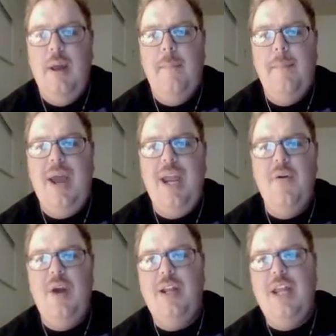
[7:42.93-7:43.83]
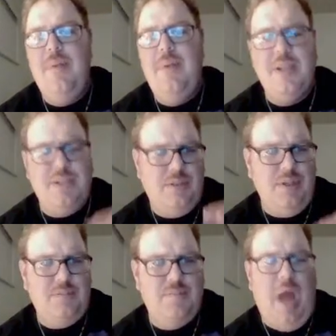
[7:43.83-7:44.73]
My Hero Academia is
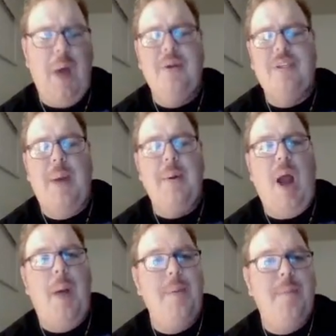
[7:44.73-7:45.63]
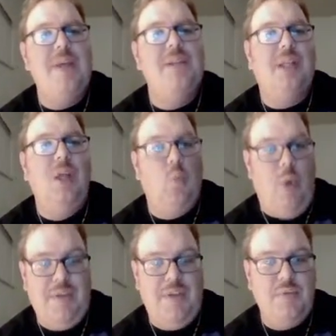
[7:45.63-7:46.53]
just, I would basically
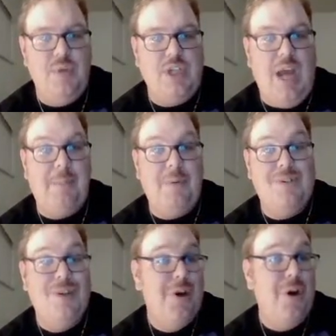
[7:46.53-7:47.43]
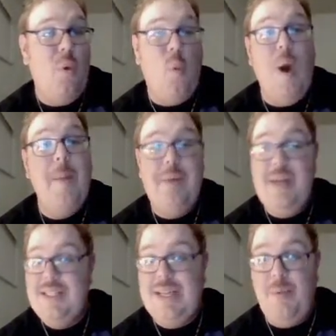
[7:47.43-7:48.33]
rank these three chapters. One
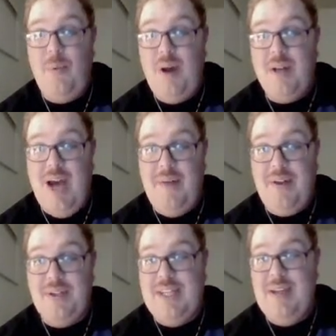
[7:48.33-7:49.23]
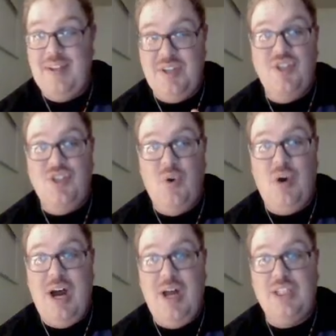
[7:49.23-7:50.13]
Piece number one, obviously, because it's so
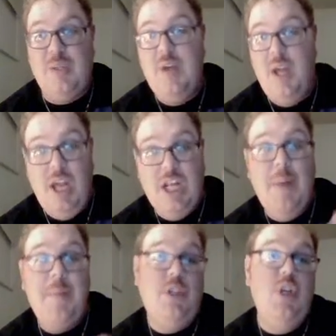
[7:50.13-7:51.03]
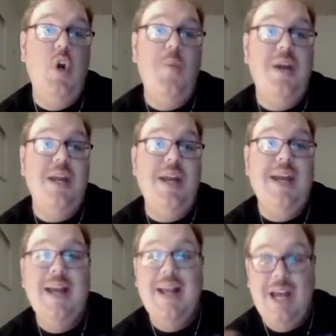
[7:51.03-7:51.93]
awesome. Number two would be,
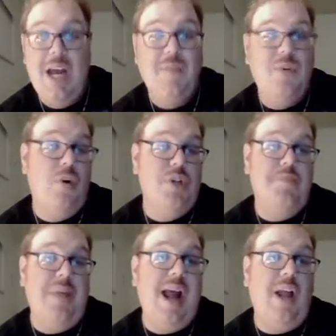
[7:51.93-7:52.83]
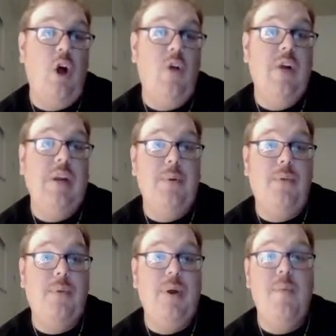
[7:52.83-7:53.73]
of course, Black Clover. Number
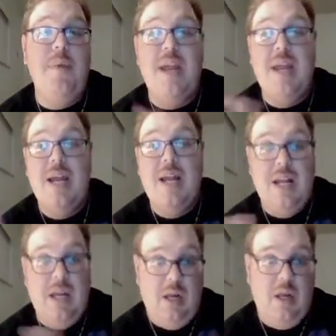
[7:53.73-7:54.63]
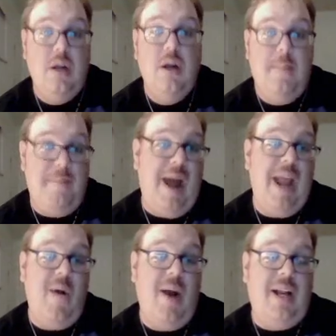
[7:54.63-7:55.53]
three would be My
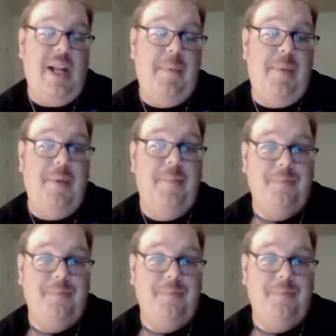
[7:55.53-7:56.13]
Hero Academia.